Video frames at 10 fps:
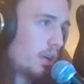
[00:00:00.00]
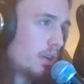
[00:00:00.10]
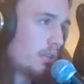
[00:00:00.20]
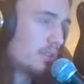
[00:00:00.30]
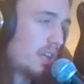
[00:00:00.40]

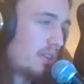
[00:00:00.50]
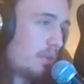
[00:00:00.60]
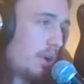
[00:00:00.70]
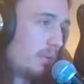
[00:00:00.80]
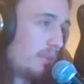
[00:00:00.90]
Cool. So
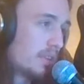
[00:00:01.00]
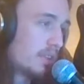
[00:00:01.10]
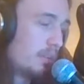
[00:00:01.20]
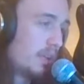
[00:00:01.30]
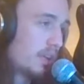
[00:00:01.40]
we've
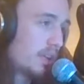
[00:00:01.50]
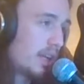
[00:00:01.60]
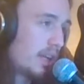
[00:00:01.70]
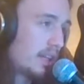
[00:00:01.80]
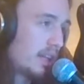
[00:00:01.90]
also been looking
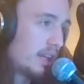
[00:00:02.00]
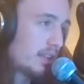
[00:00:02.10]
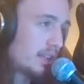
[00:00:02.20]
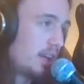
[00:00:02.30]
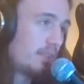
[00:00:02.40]
at the
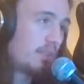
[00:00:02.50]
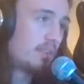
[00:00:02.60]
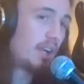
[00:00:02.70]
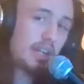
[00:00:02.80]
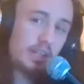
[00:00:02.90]
last half of
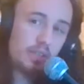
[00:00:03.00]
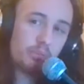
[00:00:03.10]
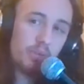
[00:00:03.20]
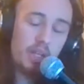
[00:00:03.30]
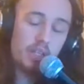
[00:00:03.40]
A natural
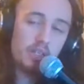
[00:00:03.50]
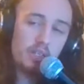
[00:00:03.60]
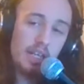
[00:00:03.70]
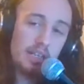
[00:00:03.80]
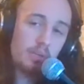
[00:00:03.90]
minor.
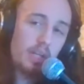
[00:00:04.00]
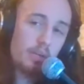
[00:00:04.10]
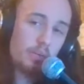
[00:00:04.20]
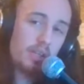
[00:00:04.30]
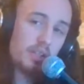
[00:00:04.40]
Next week
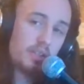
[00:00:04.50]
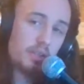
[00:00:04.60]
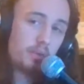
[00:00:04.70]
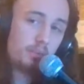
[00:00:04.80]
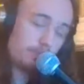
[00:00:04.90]
we're going to
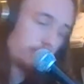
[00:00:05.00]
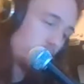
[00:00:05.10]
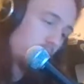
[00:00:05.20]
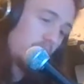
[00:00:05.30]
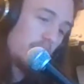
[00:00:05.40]
do
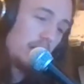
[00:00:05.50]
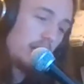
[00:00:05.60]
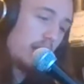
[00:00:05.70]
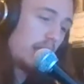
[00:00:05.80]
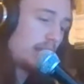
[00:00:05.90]

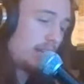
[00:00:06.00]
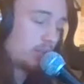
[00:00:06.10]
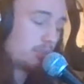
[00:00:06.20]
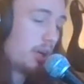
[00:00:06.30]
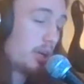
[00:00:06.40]
A
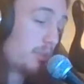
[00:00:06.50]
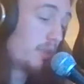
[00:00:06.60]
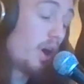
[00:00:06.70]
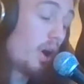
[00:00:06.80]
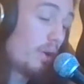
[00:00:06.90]
natural minor, but
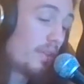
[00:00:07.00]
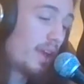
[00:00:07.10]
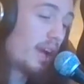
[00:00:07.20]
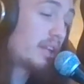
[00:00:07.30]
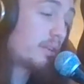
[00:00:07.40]
the whole
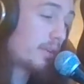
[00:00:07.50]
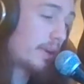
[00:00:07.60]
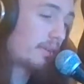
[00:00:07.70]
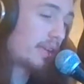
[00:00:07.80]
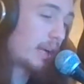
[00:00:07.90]
thing, do a
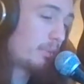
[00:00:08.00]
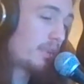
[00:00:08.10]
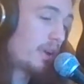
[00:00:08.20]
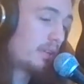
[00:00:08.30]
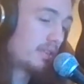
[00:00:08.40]
quick recap on
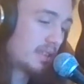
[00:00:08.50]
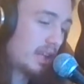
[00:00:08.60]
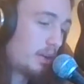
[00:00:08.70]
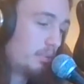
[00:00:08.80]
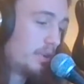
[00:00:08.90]
the whole
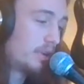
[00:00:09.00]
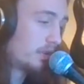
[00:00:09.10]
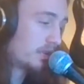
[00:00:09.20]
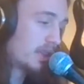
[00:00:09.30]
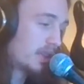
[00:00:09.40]
scale, put it
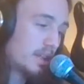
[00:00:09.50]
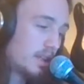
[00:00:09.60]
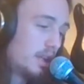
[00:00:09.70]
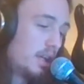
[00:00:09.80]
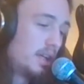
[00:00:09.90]
all together.
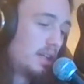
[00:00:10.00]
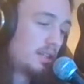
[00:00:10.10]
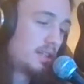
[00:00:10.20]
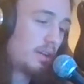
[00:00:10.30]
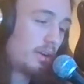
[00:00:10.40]

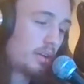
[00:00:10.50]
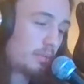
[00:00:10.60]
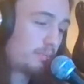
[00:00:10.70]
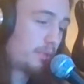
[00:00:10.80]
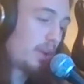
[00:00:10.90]
So I'm going to
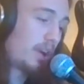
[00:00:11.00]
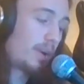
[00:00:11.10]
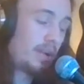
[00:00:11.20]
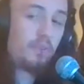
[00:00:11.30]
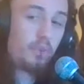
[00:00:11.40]
do that
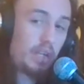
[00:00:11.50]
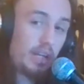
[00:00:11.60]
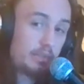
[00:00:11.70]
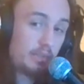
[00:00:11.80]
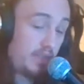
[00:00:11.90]
quickly for you
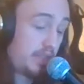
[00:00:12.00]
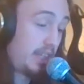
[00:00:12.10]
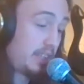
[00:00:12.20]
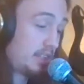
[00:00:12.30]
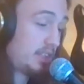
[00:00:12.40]
now as a bit of a
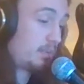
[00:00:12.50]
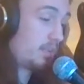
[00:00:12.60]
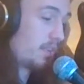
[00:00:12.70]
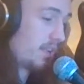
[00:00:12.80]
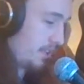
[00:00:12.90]
taster. So we've
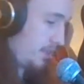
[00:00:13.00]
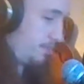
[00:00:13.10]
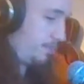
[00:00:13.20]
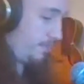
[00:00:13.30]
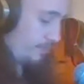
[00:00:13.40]
got this
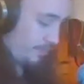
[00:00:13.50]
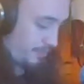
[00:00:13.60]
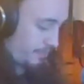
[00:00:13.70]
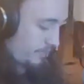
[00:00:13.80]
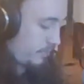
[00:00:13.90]

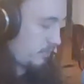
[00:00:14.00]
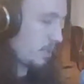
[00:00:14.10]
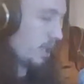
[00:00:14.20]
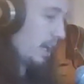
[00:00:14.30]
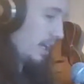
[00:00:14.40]

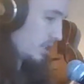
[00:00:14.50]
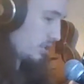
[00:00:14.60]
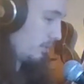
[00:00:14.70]
A natural